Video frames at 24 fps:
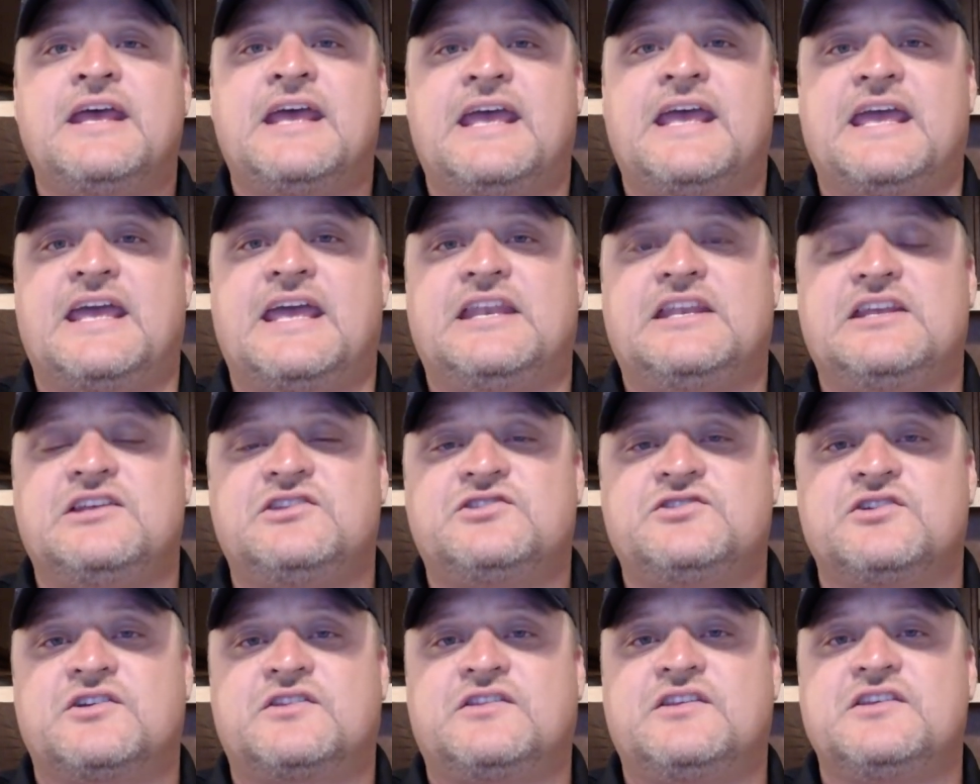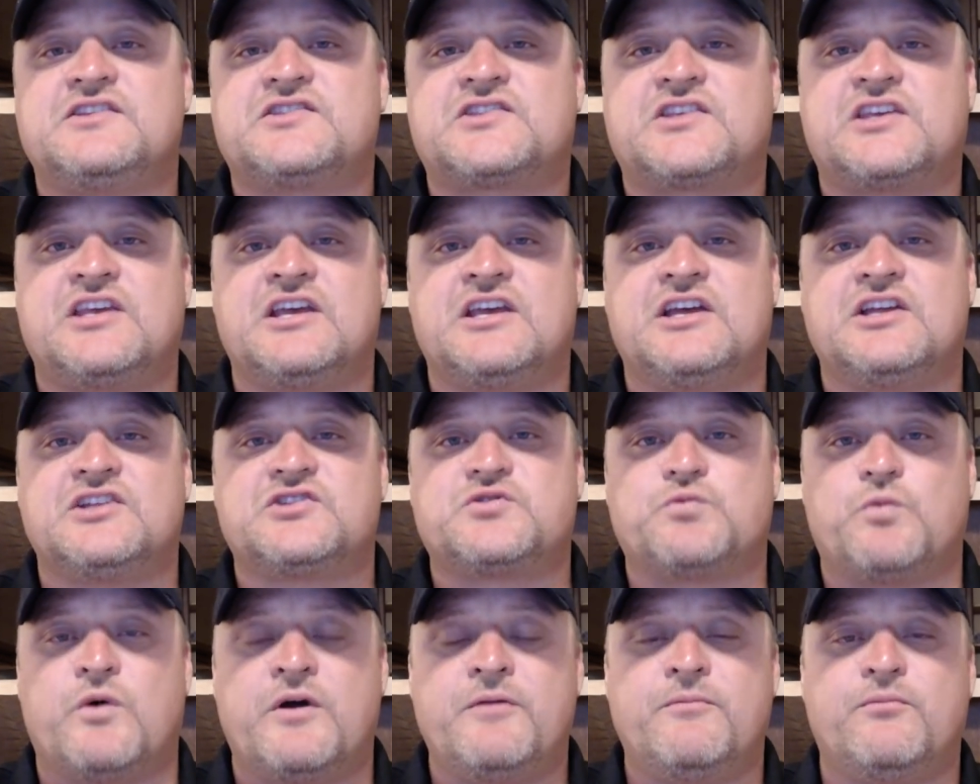and he took these
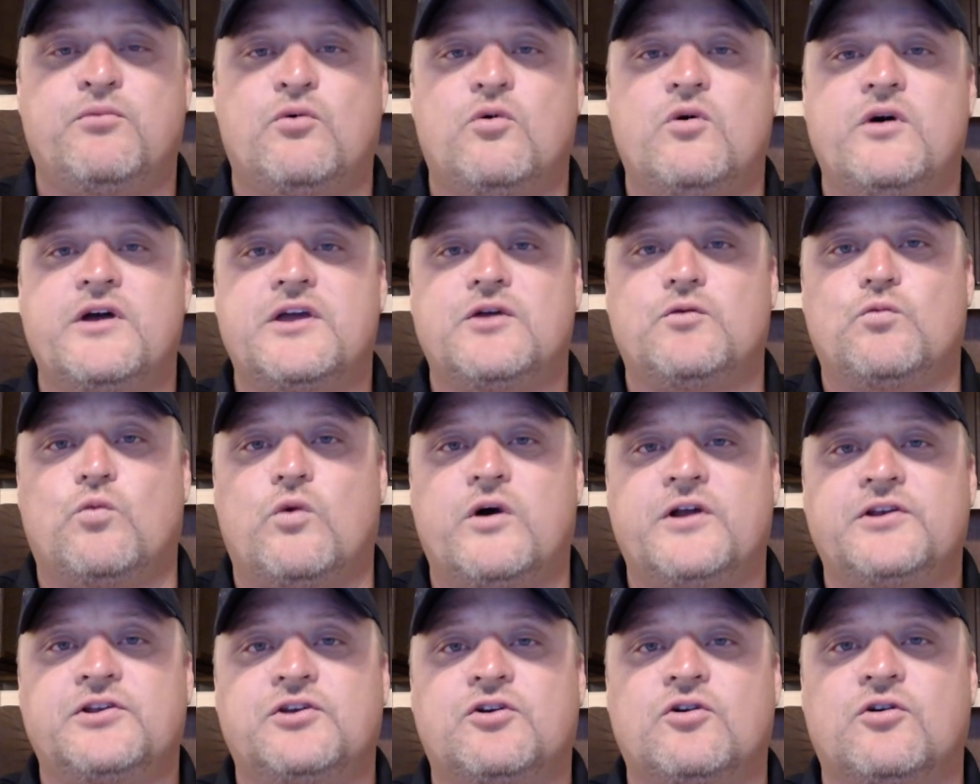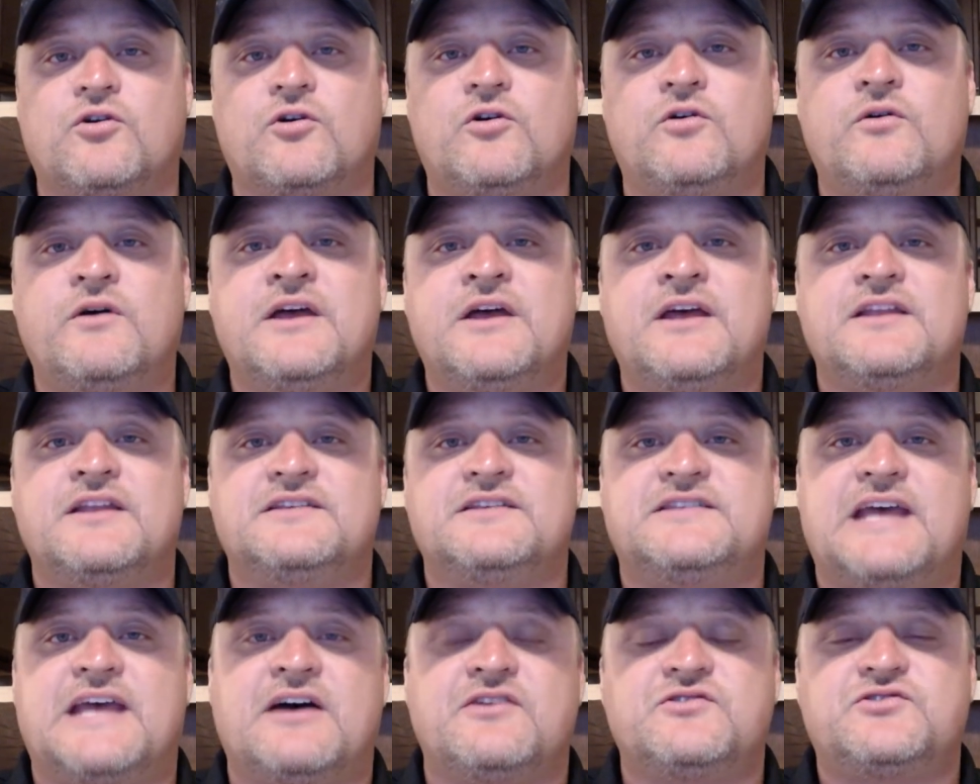kids, one boy and one girl,
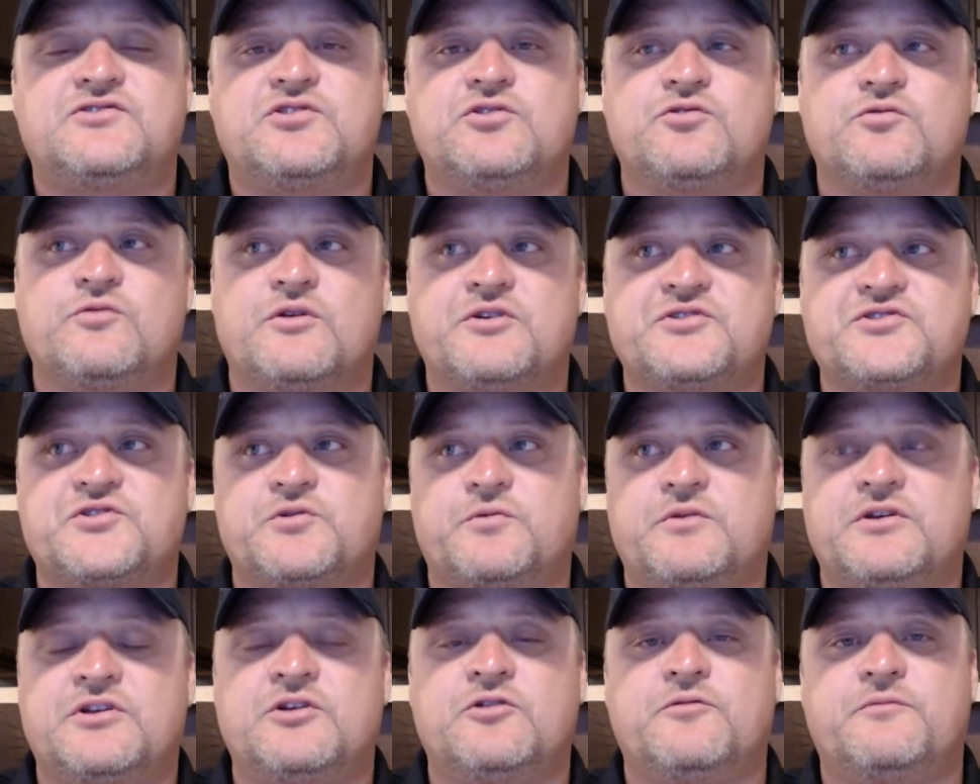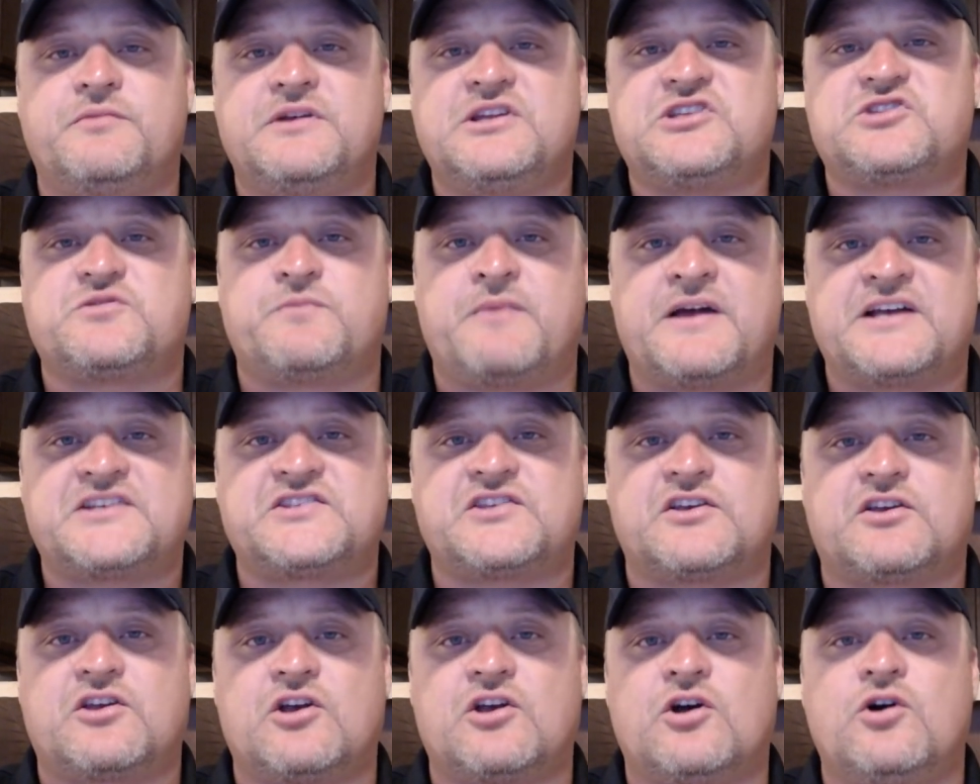down to Rosarito Beach,
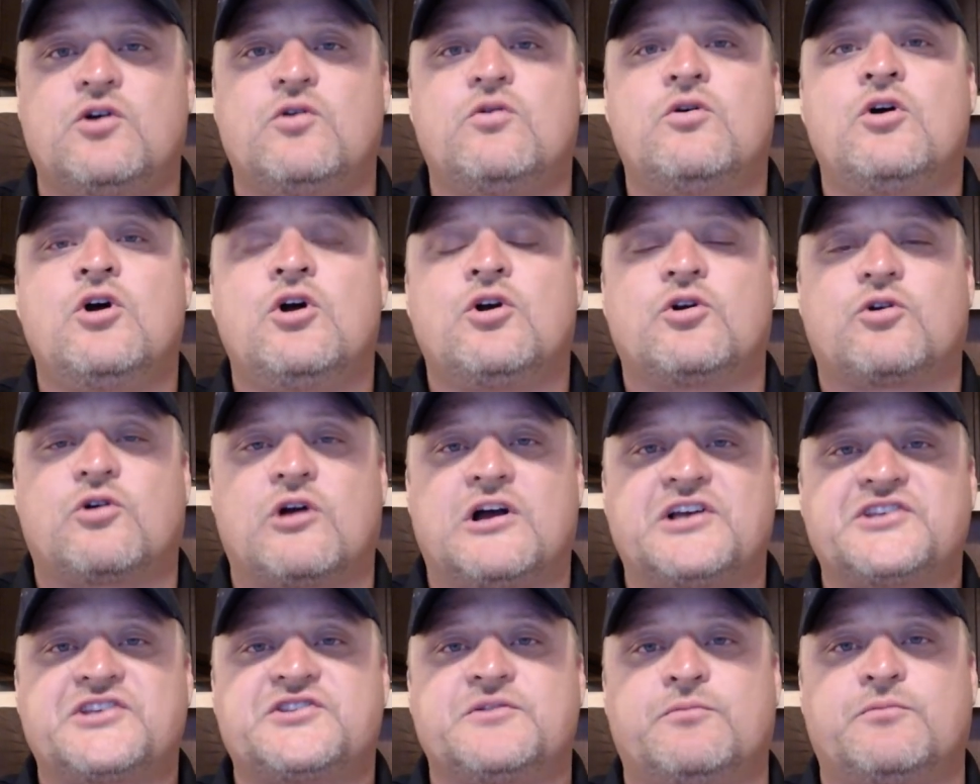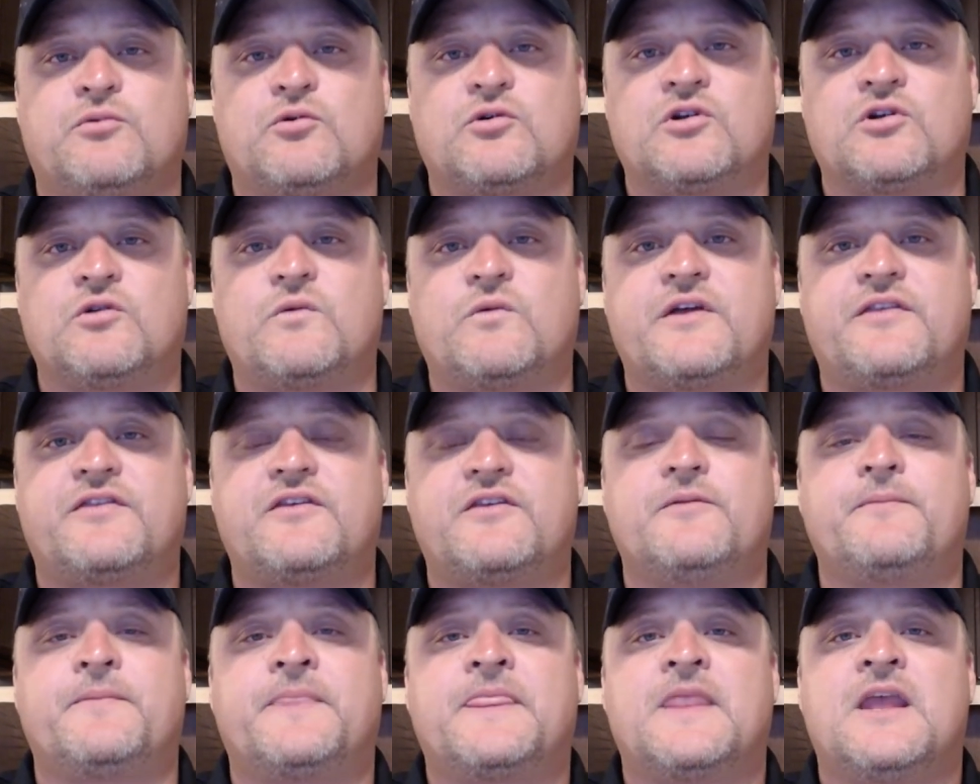Mexico, crossed the border with
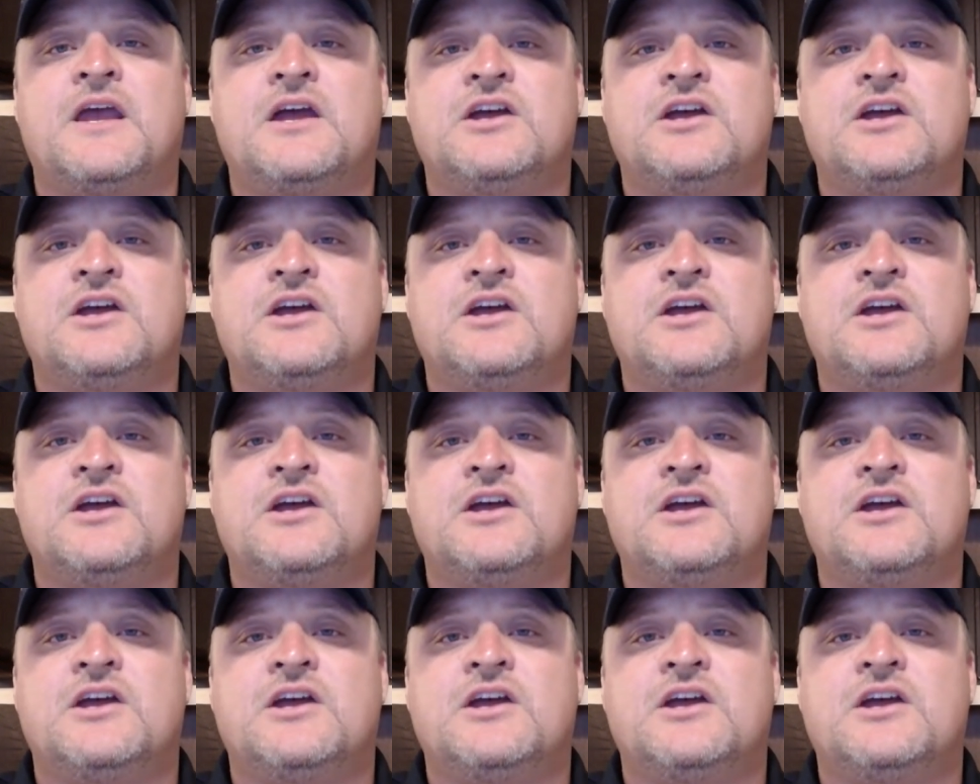them,